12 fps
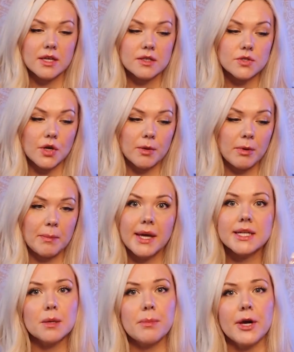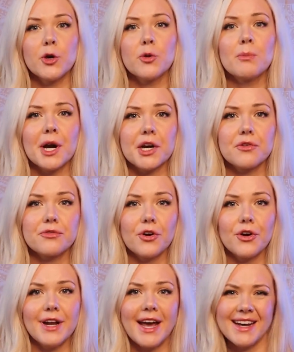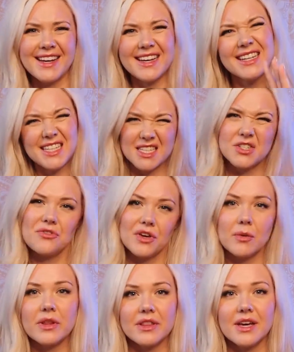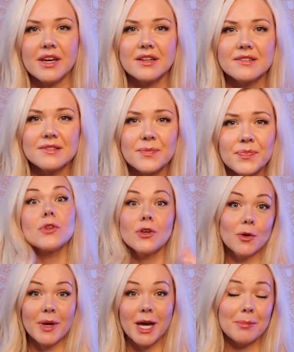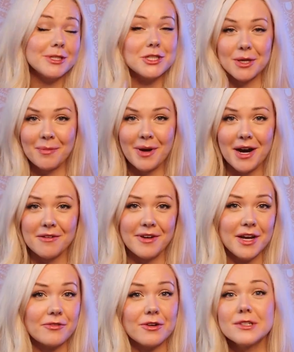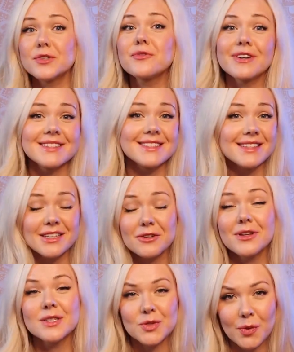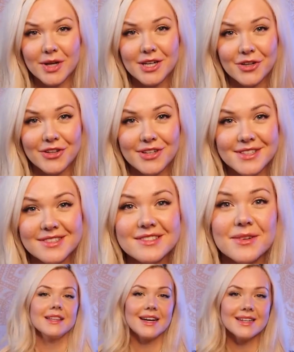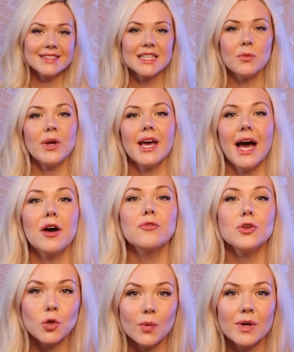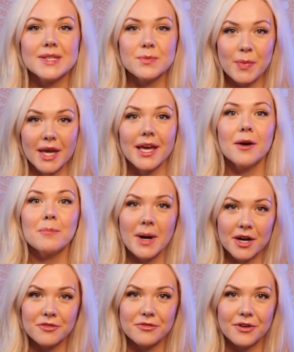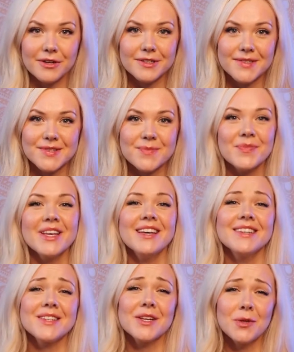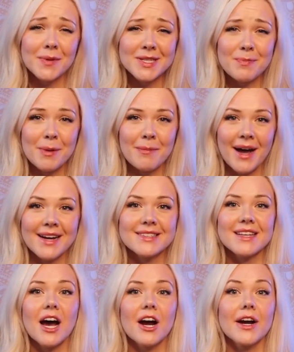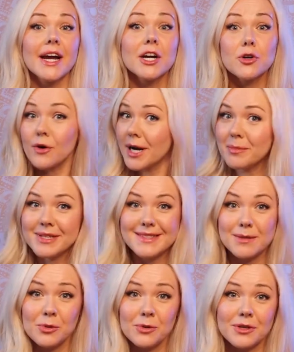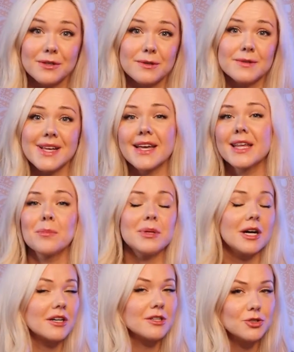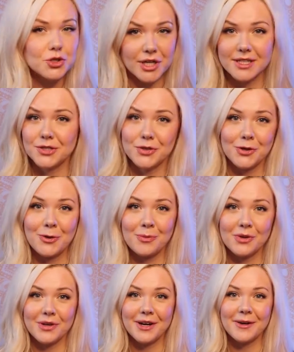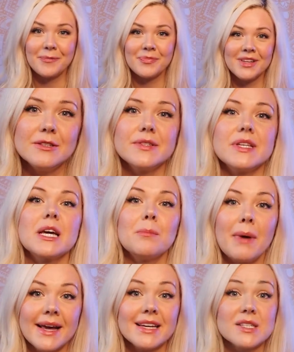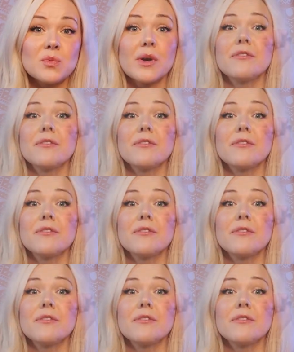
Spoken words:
it's going to be picked up by your microphone and it can interfere with things. You can pick up a cheap pair of headphones for as little as $20. Lastly, we have USB microphones. So USB mics are incredibly simple to use and they plug straight into your computer. Using a mic is one